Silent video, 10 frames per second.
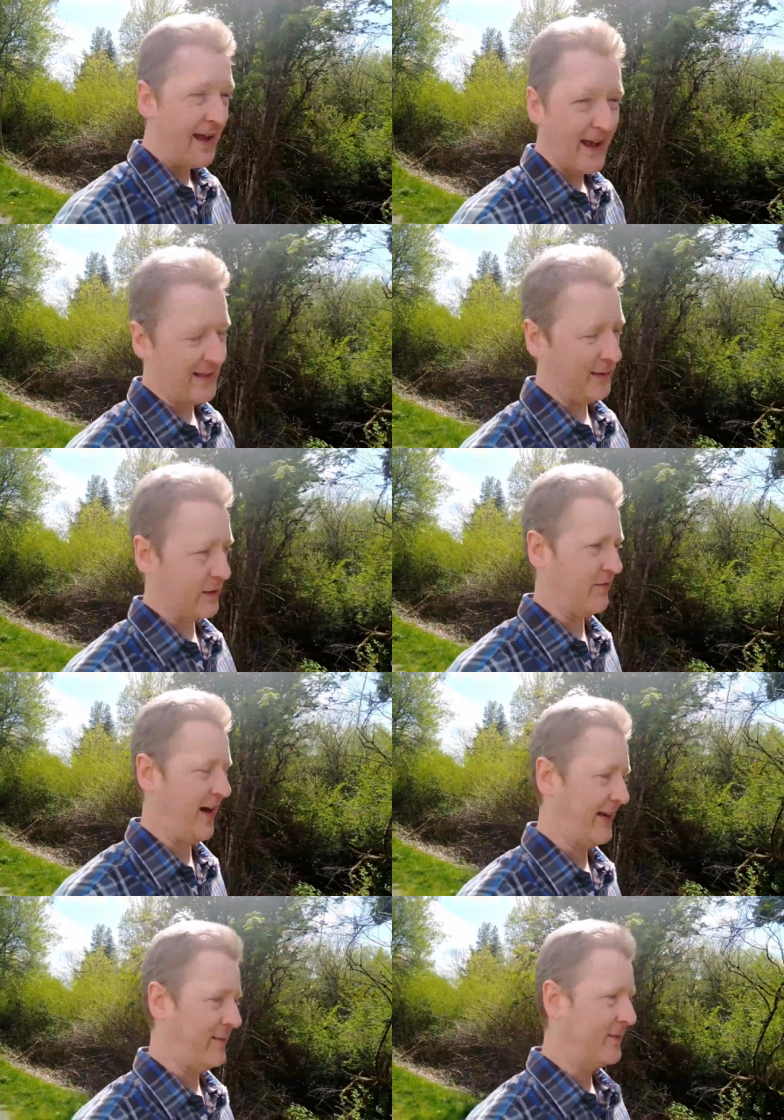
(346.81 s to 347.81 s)
And ah, it looks
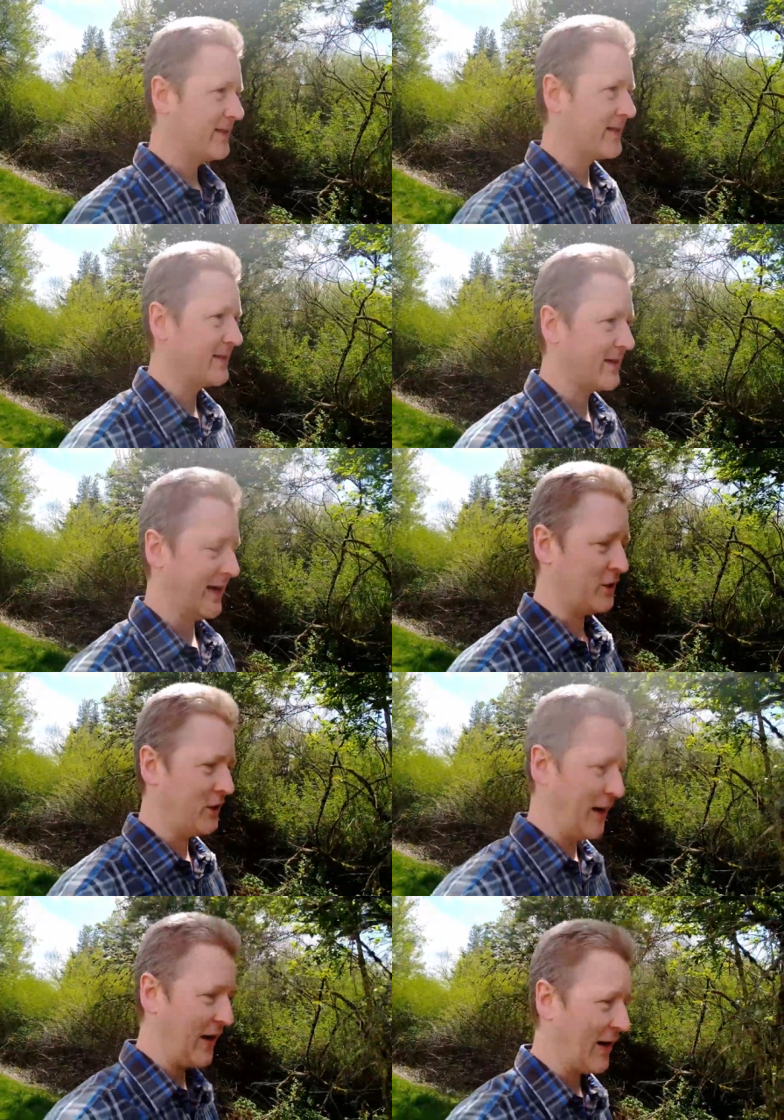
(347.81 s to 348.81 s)
fine. It's kind of
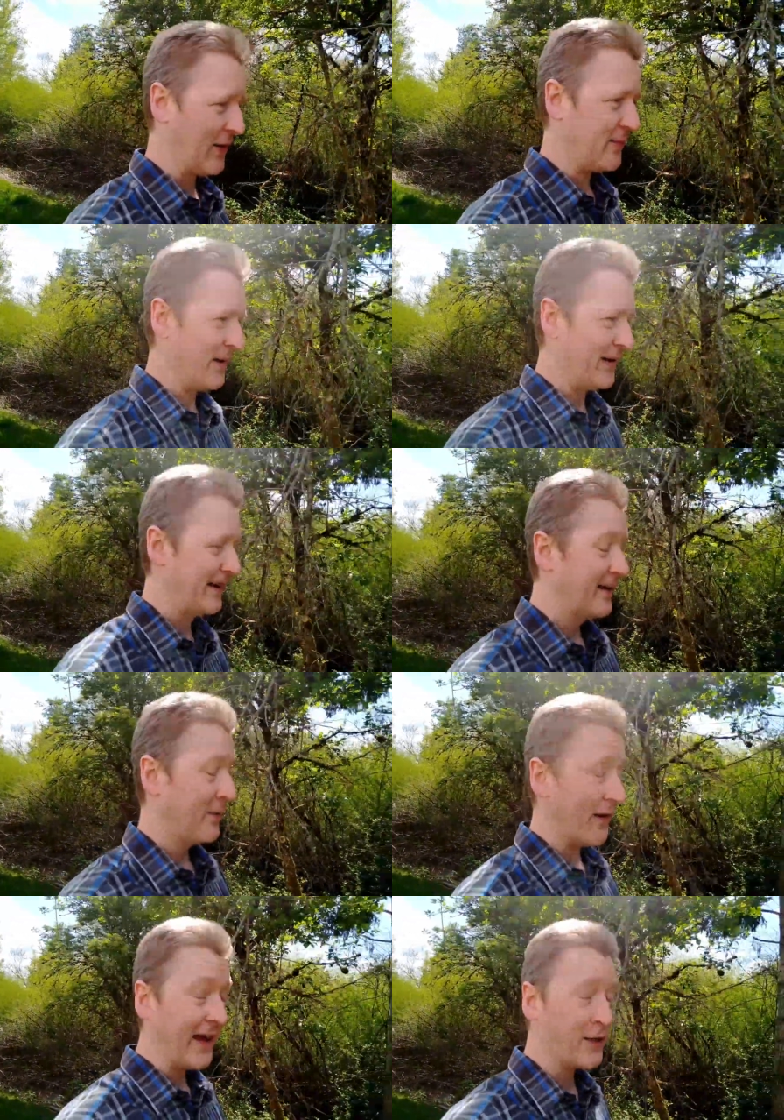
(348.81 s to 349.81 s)
generic art, but
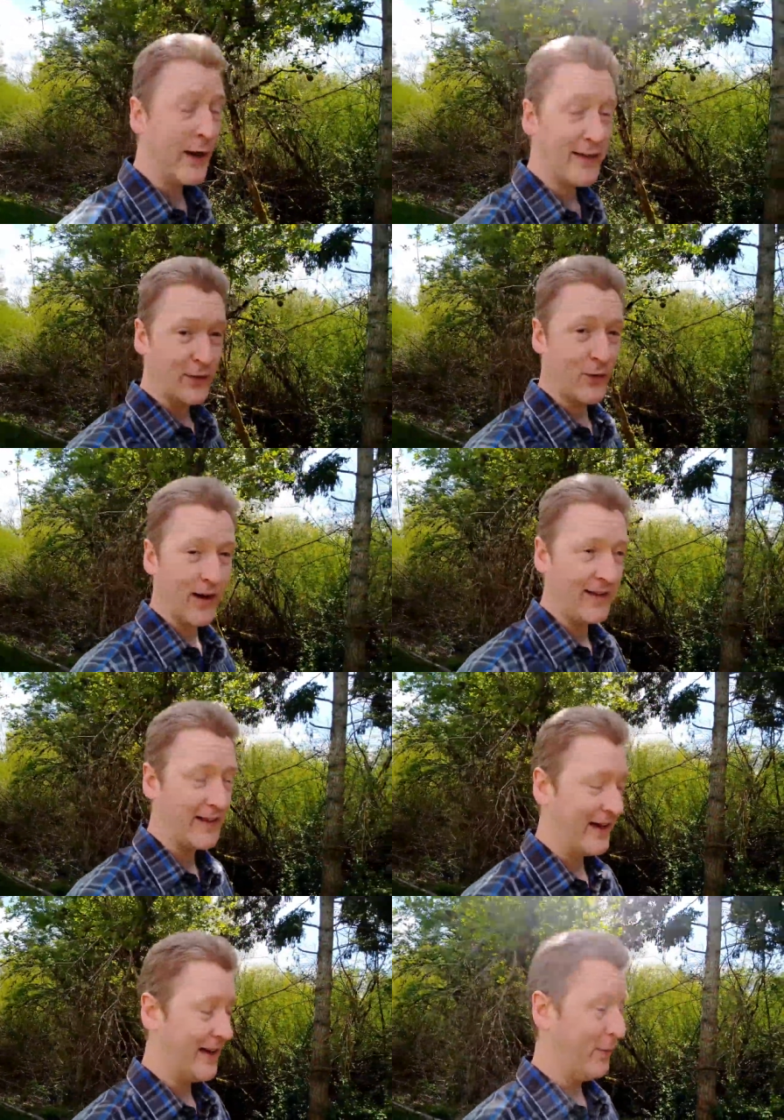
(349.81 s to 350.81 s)
when I tried to draw it
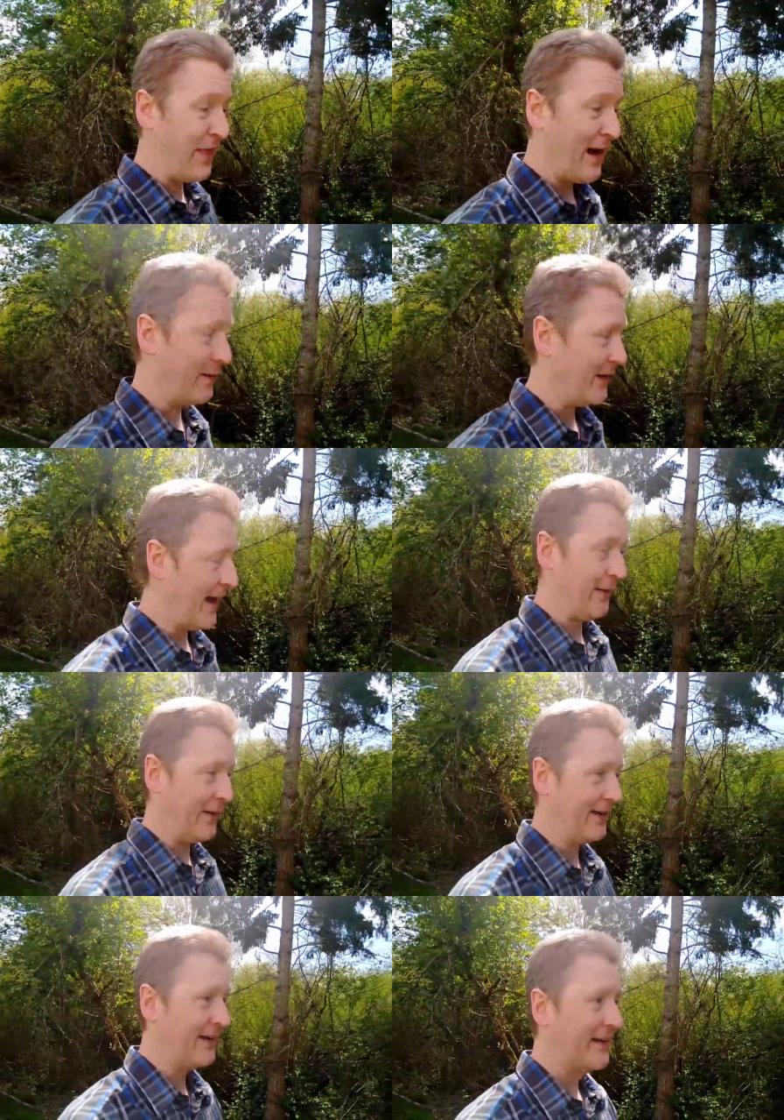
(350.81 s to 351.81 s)
uh, without
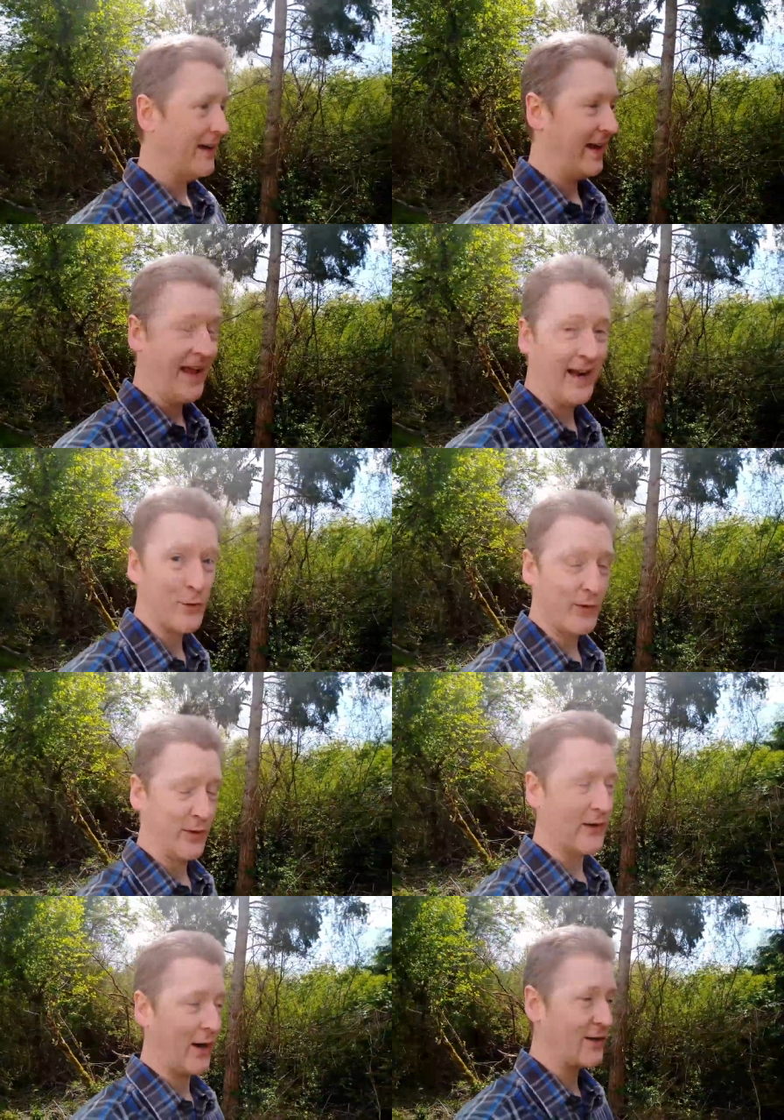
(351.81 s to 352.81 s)
hiring an
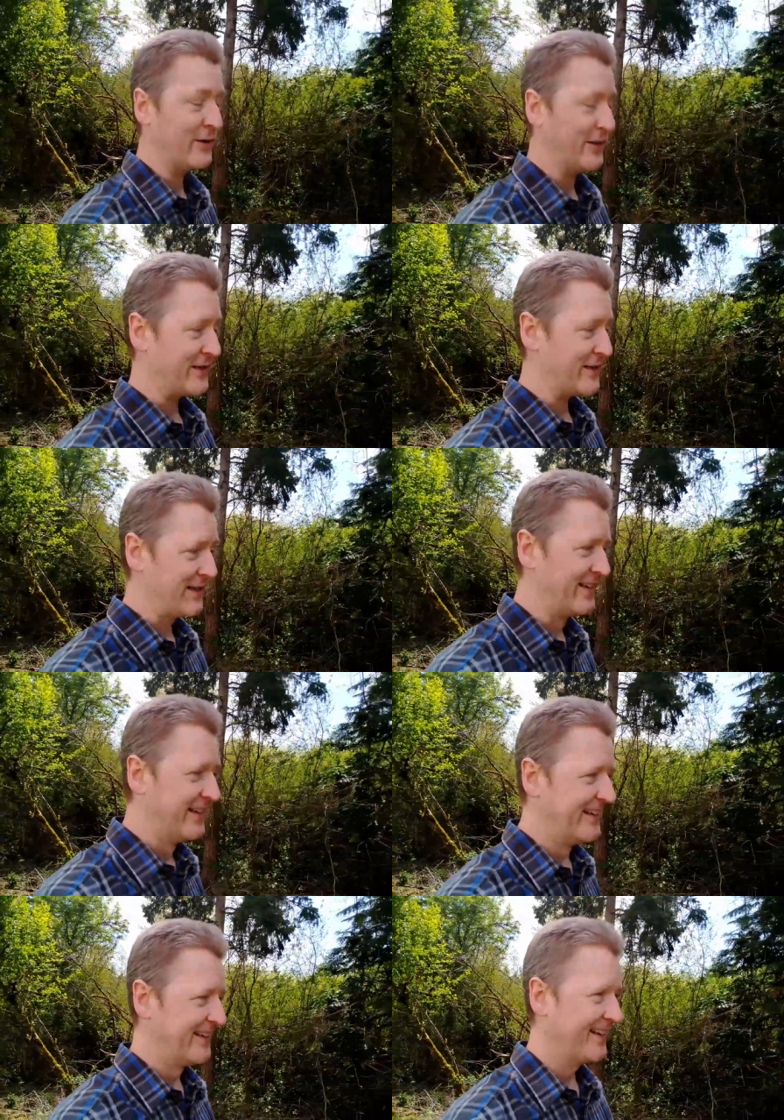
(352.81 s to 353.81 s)
actual cartoonist,
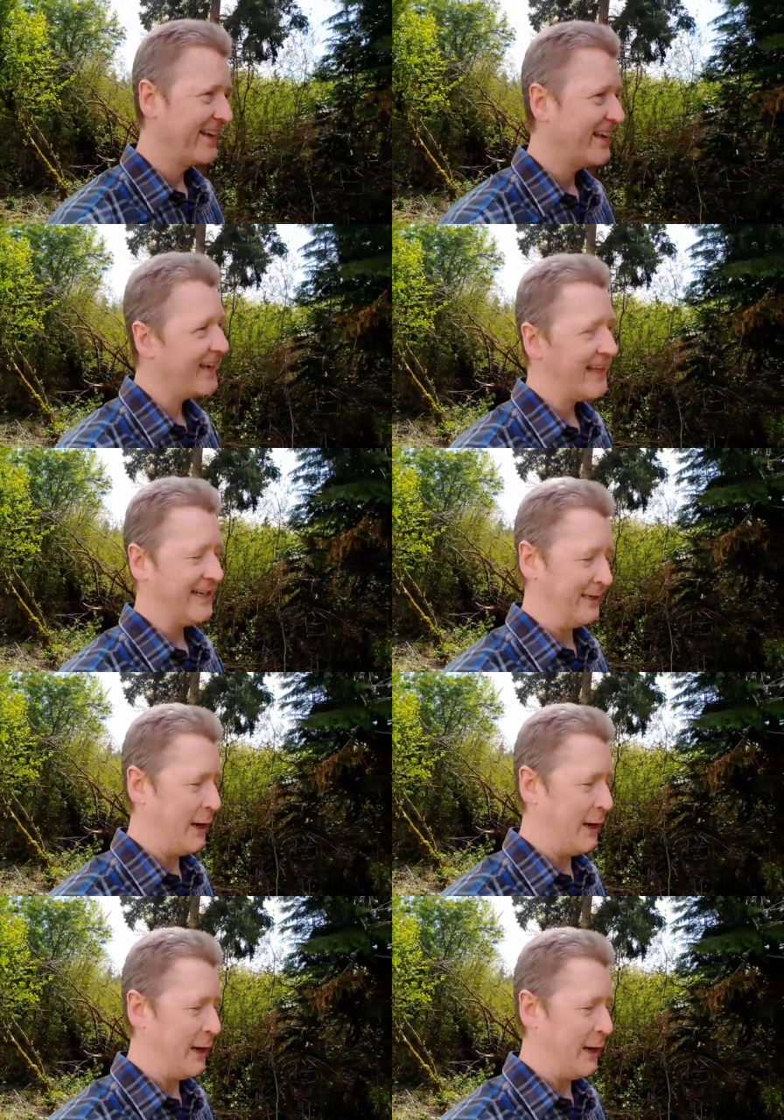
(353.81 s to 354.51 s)
it didn't